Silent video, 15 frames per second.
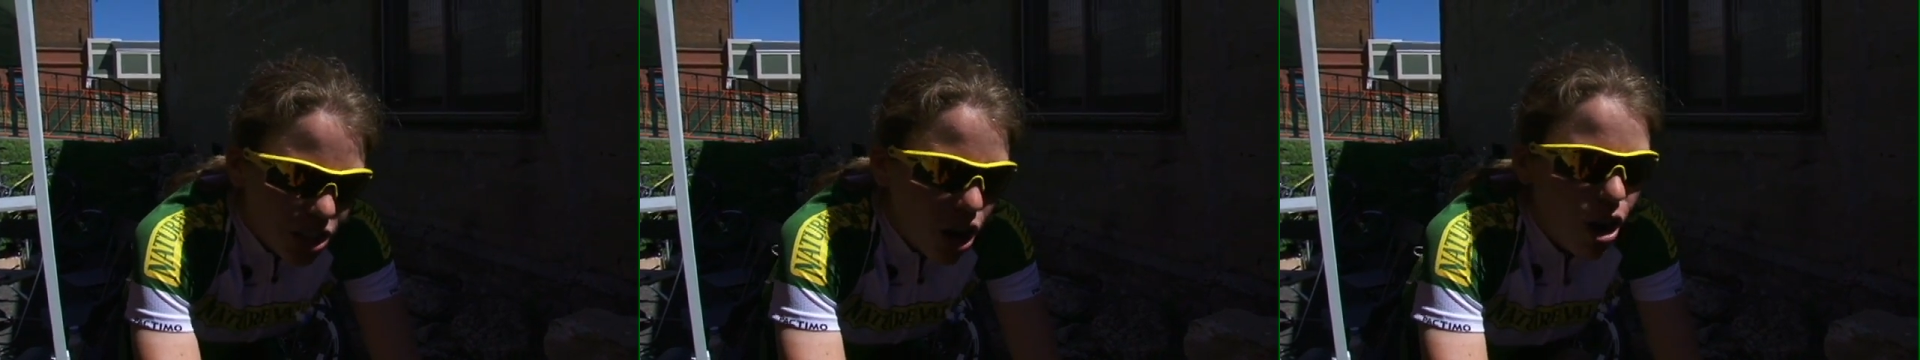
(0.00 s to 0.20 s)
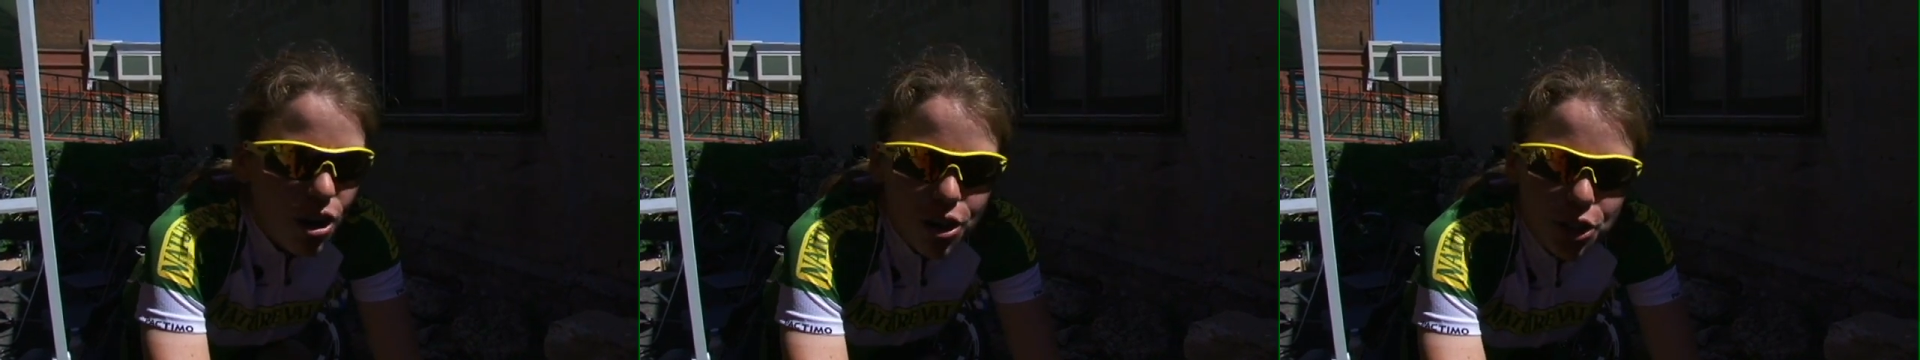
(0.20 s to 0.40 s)

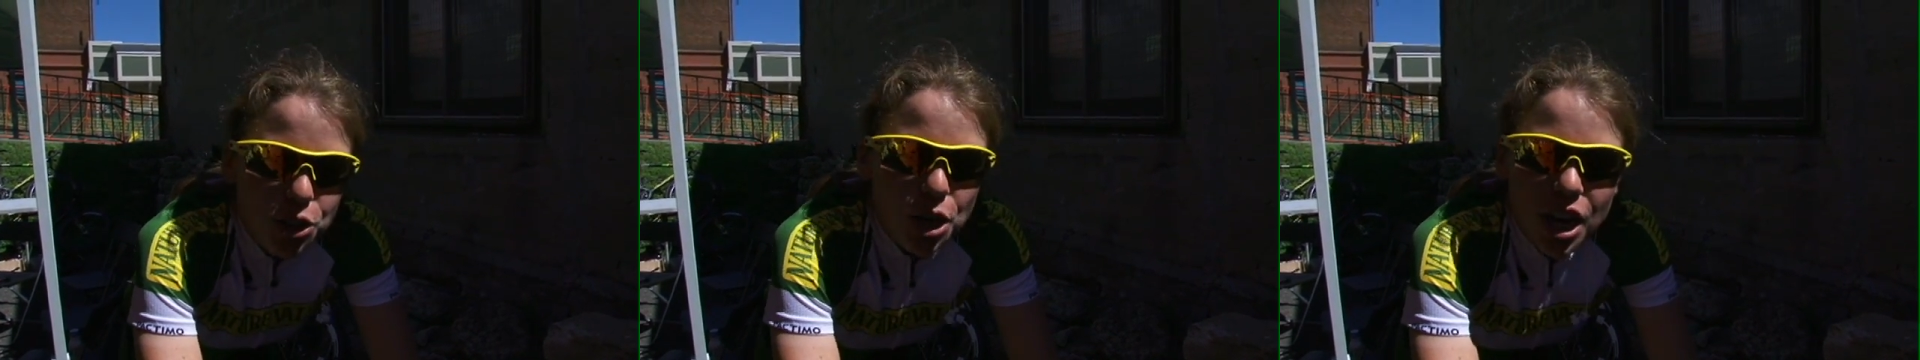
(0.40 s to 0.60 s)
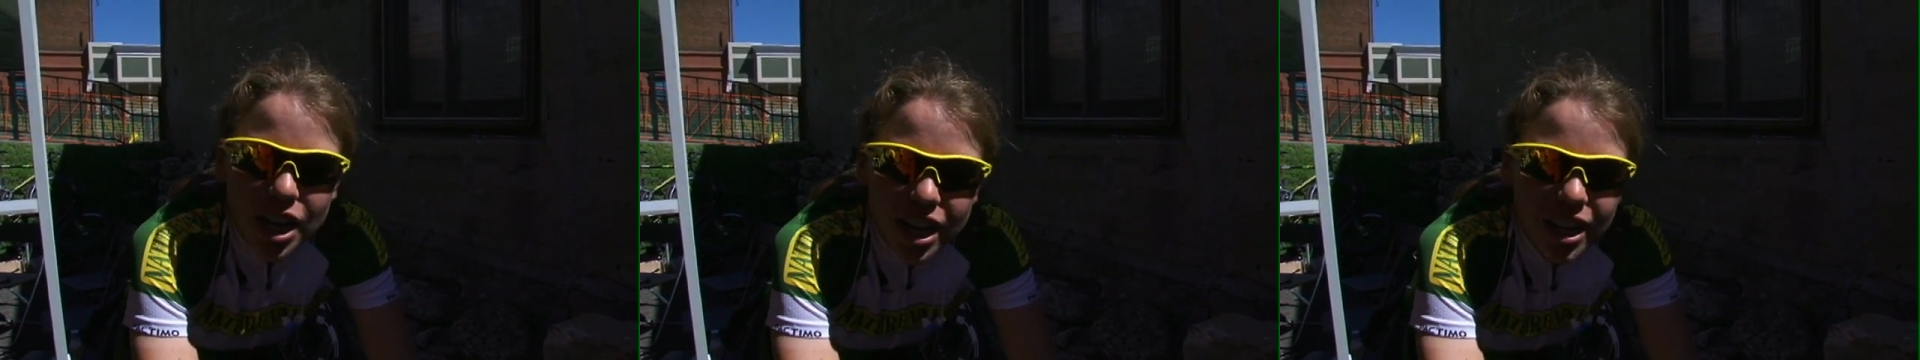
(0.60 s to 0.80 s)
harder
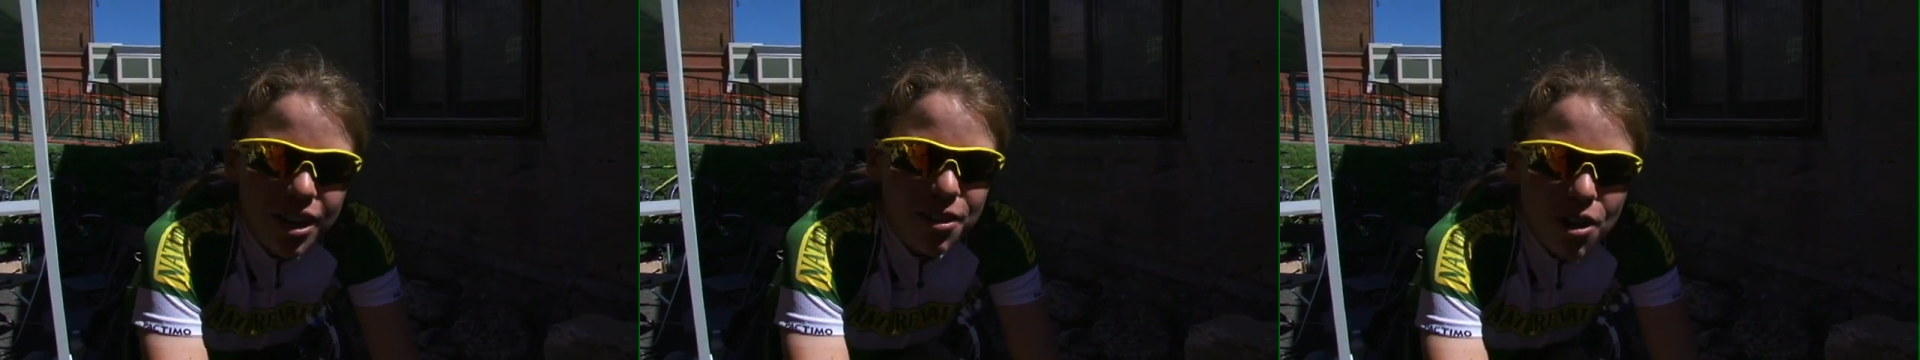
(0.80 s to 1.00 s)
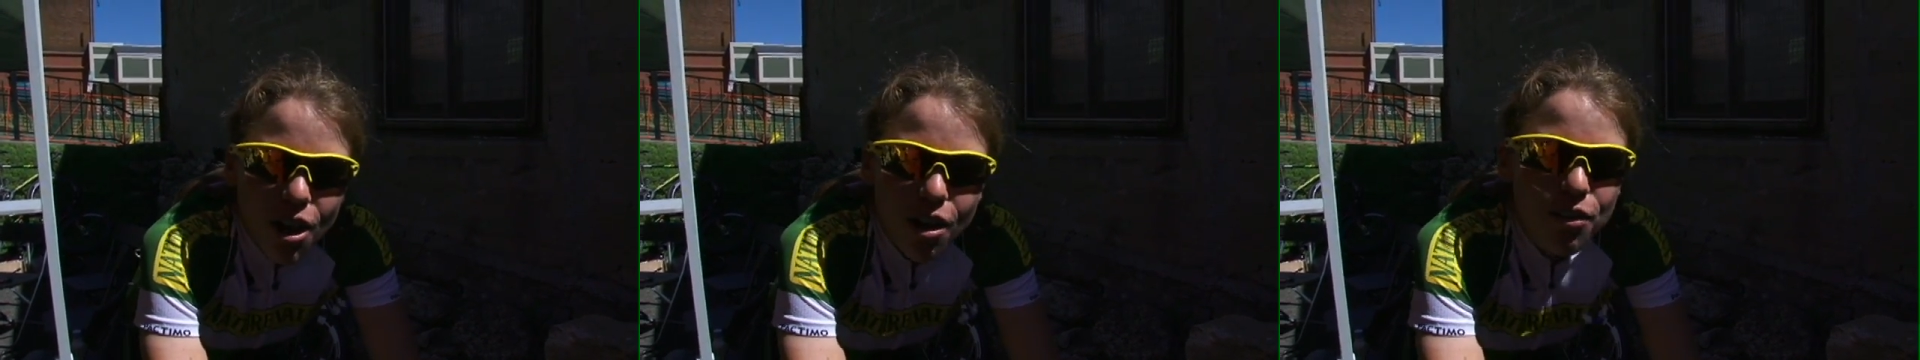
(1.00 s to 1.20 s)
training,
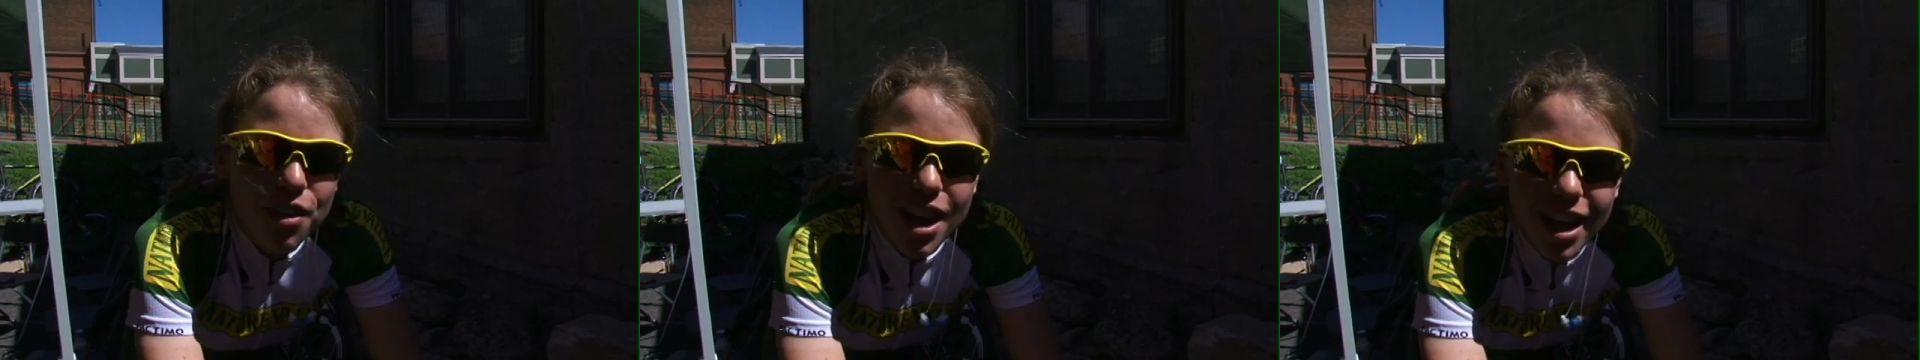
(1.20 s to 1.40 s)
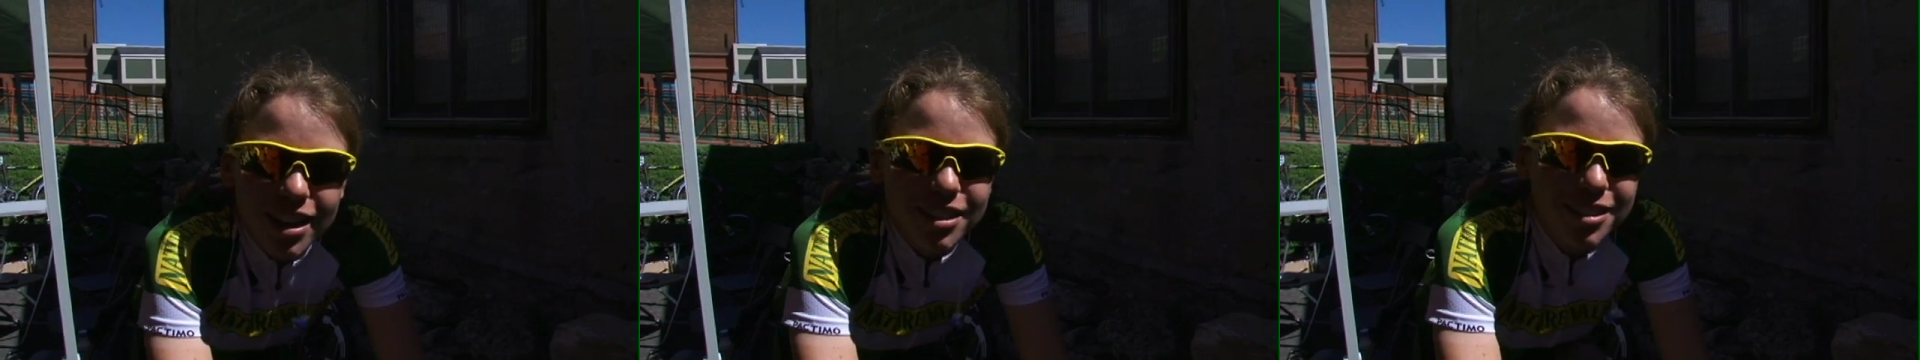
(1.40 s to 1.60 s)
all
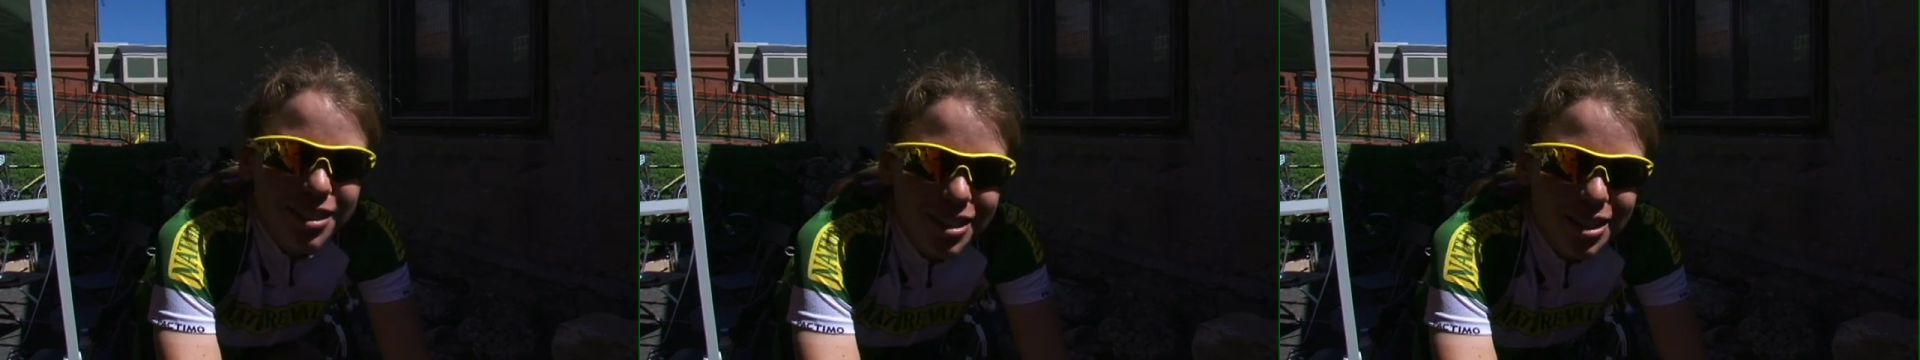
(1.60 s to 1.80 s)
that.